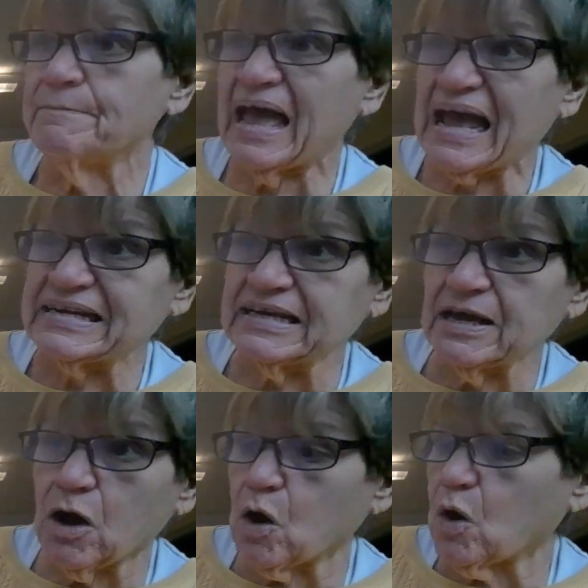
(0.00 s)

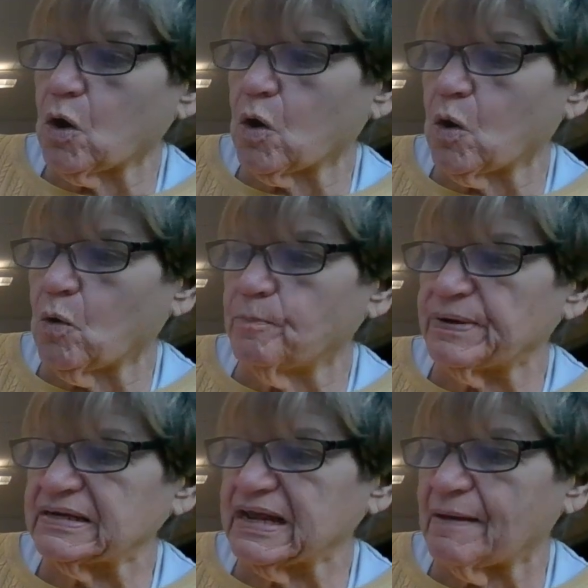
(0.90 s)
Matti
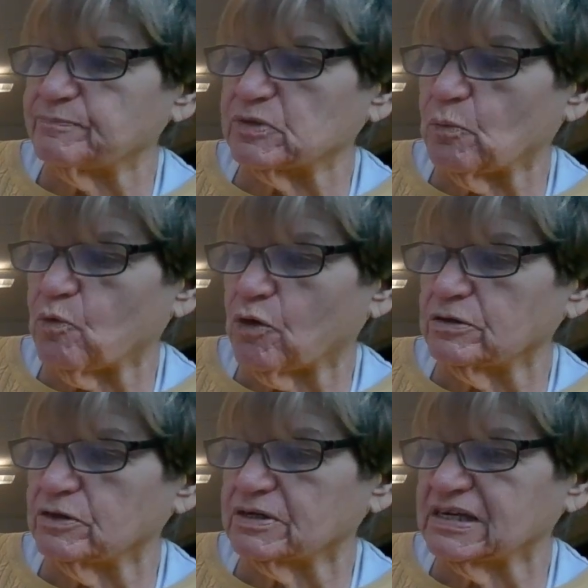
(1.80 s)
opened up the
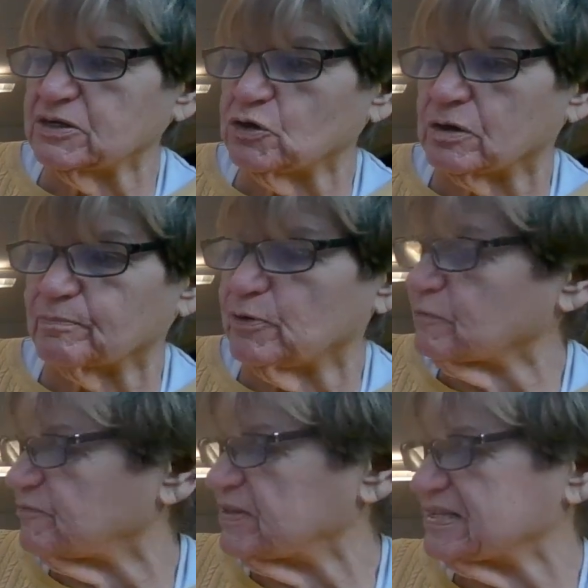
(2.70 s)
worn looking
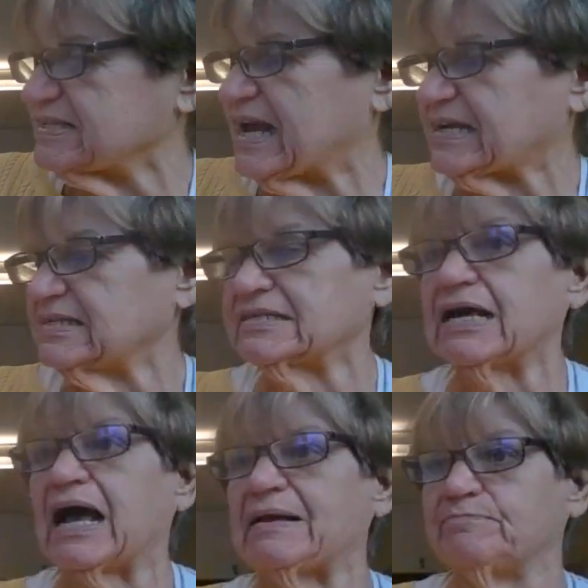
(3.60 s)
cookbook for the second
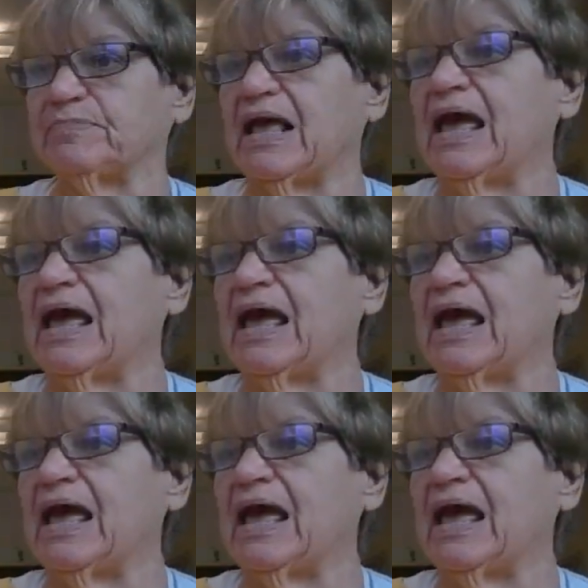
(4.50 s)
time.